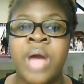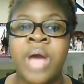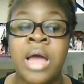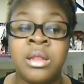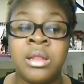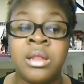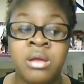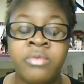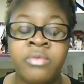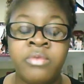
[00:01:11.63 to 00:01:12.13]
I
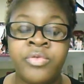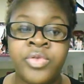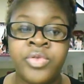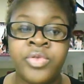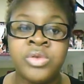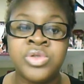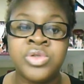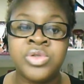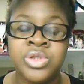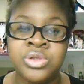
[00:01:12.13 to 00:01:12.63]
love
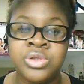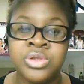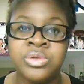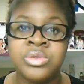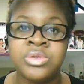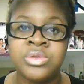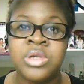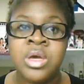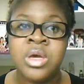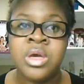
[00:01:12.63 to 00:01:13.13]
those
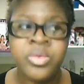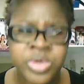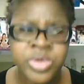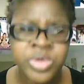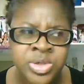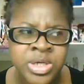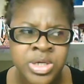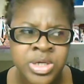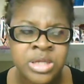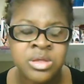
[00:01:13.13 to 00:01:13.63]
shoes. Where'd
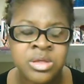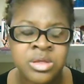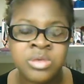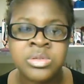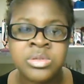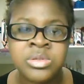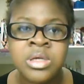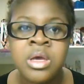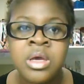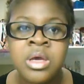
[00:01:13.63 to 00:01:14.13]
you get those?